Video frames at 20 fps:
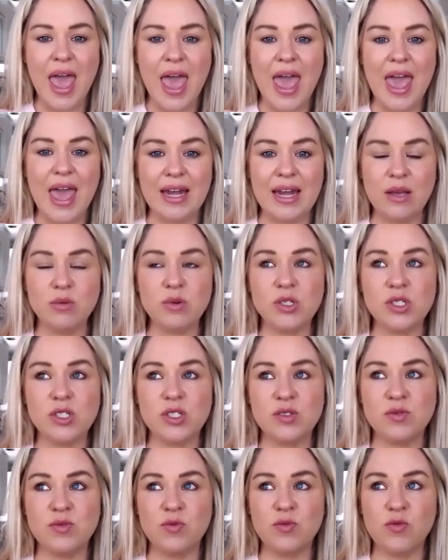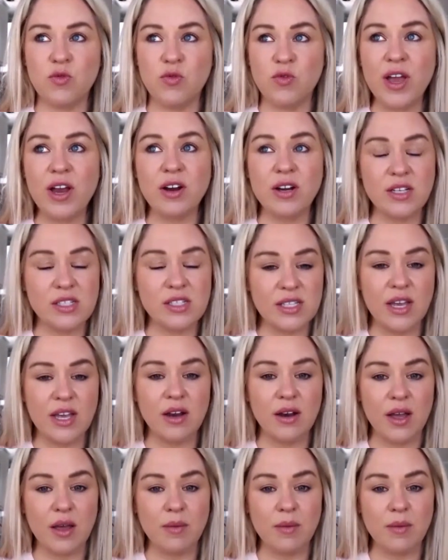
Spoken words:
and it was very scary.